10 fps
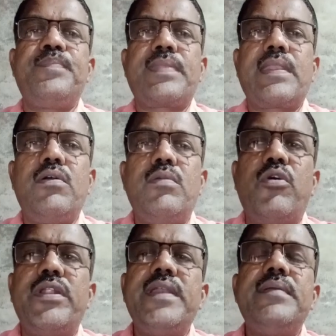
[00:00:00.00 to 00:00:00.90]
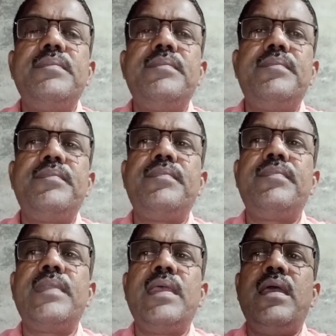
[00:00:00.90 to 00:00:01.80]
Good morning.
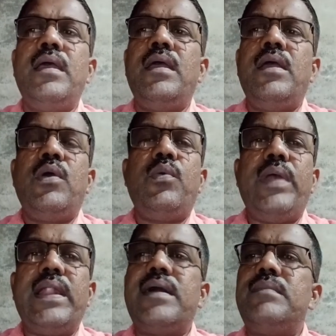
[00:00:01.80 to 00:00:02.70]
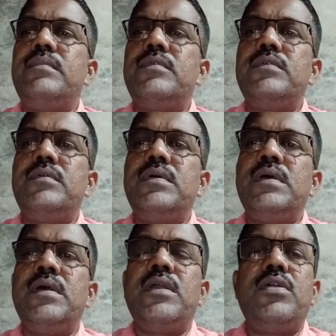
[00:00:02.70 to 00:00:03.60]
Welcome to
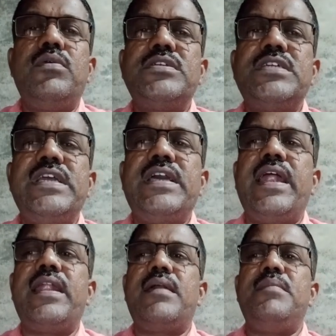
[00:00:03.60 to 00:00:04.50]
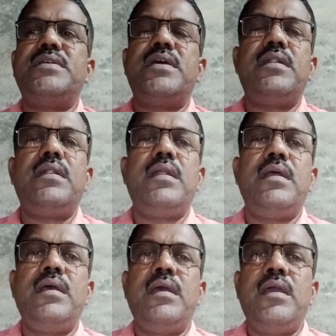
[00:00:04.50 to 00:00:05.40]
University Grant Commission,
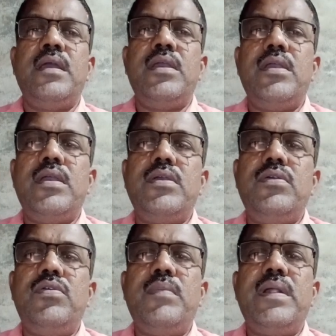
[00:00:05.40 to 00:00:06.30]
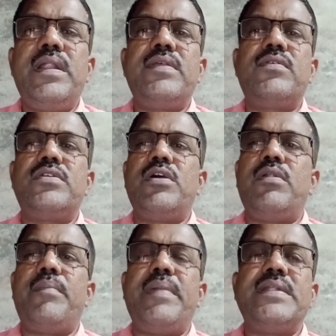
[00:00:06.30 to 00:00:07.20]
Human Resource
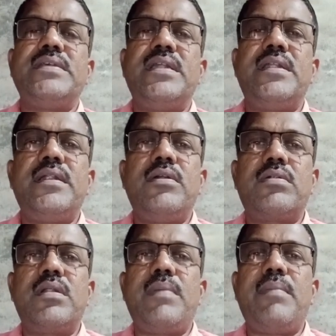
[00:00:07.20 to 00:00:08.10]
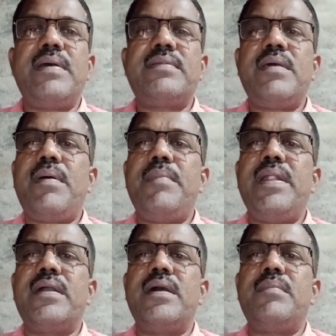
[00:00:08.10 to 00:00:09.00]
Development Center, Dr. Babasaheb
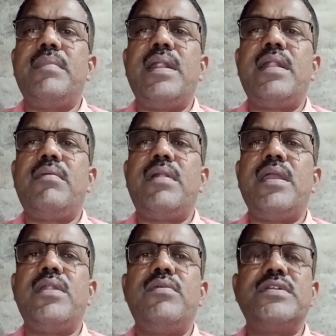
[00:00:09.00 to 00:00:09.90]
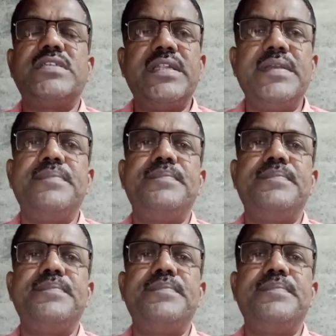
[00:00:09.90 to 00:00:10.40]
Ambedkar, Marathwada University,